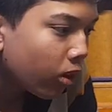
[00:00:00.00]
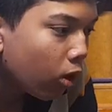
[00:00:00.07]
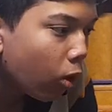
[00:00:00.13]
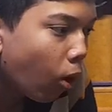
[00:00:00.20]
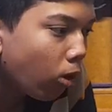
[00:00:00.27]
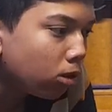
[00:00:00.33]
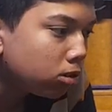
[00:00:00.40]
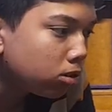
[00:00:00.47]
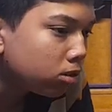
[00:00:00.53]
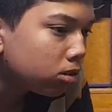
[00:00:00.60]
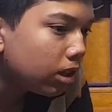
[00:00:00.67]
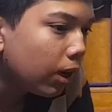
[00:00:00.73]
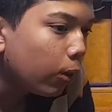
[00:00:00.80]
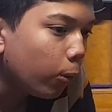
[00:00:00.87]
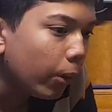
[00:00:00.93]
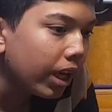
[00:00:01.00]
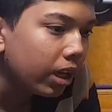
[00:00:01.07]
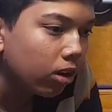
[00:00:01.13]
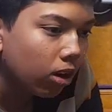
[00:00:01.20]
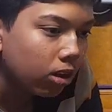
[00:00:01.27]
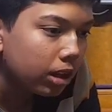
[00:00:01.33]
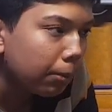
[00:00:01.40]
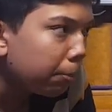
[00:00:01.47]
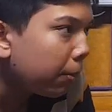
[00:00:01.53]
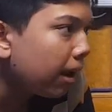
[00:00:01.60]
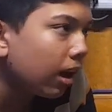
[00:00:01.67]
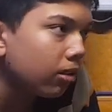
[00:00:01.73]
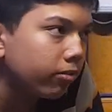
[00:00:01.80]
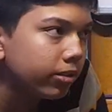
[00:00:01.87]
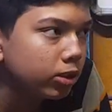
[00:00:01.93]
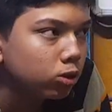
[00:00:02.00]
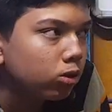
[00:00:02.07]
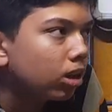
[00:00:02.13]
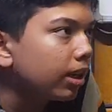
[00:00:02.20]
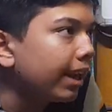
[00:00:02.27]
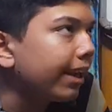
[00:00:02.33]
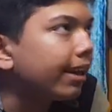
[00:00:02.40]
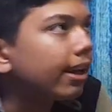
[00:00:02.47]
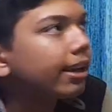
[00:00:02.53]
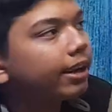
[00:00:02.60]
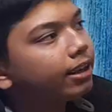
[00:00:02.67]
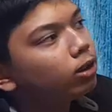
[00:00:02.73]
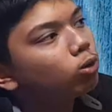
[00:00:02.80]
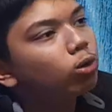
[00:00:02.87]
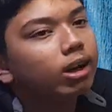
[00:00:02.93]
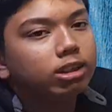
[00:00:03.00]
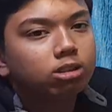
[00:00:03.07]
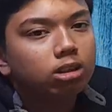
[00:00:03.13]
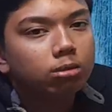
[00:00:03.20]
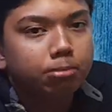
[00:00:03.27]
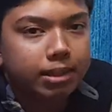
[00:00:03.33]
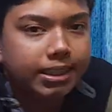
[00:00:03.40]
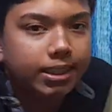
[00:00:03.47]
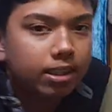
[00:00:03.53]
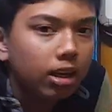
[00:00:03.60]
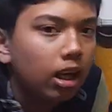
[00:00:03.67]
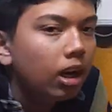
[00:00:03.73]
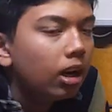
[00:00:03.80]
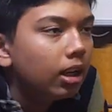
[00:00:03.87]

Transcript: Also, the twig or the plant which you are taking in to actually measure,